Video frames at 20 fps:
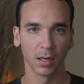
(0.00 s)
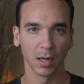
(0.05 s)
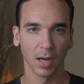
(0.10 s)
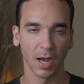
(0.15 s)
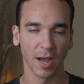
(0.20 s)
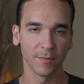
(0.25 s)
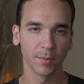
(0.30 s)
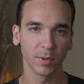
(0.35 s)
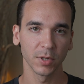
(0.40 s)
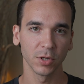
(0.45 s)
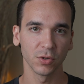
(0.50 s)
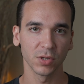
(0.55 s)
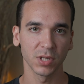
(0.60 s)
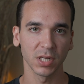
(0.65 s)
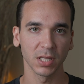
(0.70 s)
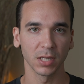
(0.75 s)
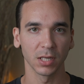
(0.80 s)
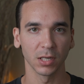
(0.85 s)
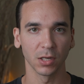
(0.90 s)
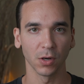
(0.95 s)
I've been
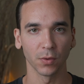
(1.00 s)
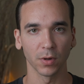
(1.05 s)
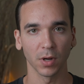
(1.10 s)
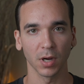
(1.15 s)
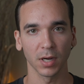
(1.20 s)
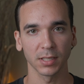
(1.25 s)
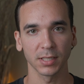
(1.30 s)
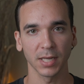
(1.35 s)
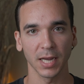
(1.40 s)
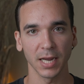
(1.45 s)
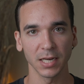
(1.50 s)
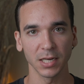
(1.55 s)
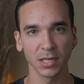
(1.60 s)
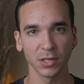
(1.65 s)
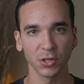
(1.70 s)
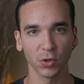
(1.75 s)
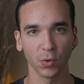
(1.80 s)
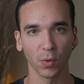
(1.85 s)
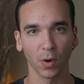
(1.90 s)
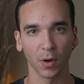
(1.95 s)
using the Godox
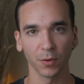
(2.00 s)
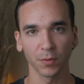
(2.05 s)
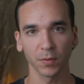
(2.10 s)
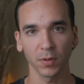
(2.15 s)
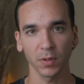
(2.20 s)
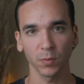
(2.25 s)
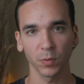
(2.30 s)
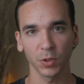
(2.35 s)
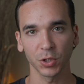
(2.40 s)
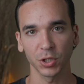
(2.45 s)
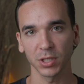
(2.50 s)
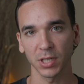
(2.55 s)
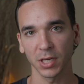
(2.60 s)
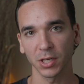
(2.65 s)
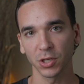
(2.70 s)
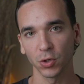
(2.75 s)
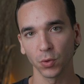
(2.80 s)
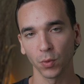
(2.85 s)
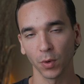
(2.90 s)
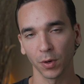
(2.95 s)
AD200, which is a
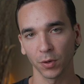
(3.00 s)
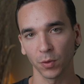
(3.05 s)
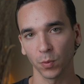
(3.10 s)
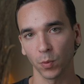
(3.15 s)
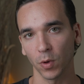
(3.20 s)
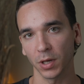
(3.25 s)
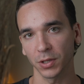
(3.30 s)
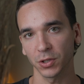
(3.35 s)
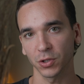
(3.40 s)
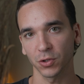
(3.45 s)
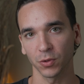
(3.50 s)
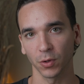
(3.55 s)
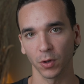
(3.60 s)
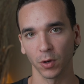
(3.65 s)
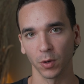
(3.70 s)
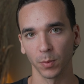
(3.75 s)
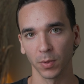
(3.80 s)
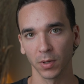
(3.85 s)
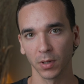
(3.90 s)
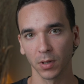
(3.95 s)
200 watt
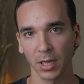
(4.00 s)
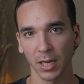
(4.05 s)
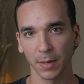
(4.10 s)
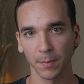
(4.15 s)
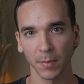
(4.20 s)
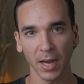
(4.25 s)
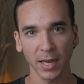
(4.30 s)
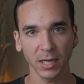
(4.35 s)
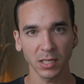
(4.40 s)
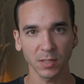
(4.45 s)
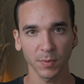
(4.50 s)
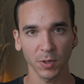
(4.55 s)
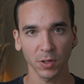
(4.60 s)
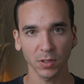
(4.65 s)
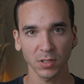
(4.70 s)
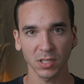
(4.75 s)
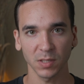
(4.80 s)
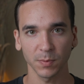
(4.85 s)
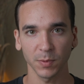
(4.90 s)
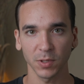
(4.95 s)
strobe. In my
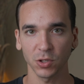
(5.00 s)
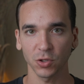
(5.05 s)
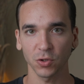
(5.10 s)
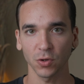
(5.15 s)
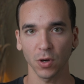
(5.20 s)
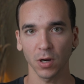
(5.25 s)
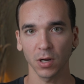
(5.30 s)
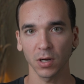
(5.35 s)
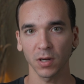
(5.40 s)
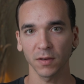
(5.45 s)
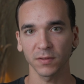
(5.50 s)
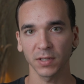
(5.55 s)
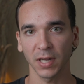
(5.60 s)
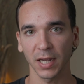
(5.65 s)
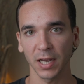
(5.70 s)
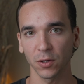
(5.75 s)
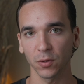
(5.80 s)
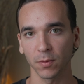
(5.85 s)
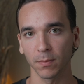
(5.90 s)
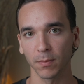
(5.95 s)
experience, it's been strong enough to
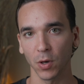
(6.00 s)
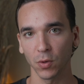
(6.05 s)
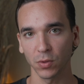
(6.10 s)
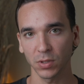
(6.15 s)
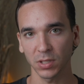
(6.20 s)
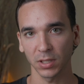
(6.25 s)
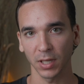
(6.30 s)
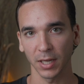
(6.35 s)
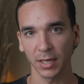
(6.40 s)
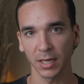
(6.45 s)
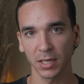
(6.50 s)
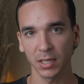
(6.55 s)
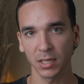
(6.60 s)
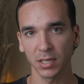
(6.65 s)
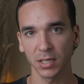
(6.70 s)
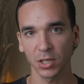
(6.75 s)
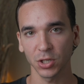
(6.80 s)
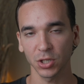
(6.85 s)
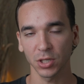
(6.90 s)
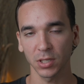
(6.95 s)
handle most lighting
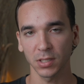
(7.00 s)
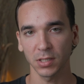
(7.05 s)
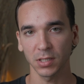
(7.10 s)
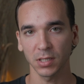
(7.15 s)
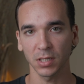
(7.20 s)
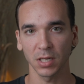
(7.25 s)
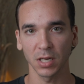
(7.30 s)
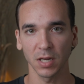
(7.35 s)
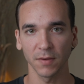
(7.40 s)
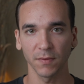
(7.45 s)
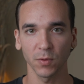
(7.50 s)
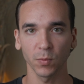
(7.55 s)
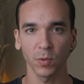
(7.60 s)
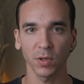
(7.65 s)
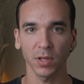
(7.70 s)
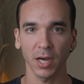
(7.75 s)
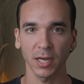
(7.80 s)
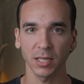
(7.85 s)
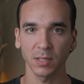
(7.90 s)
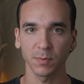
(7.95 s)
conditions, even
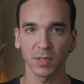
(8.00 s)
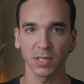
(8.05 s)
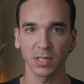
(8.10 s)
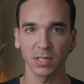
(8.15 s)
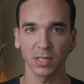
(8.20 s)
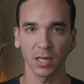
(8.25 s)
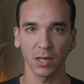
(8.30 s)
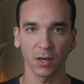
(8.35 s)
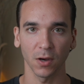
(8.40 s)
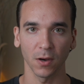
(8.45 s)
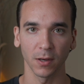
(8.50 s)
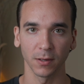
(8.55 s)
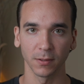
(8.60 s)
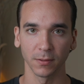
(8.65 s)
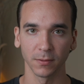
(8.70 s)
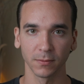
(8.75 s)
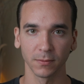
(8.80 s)
with high-speed sync on.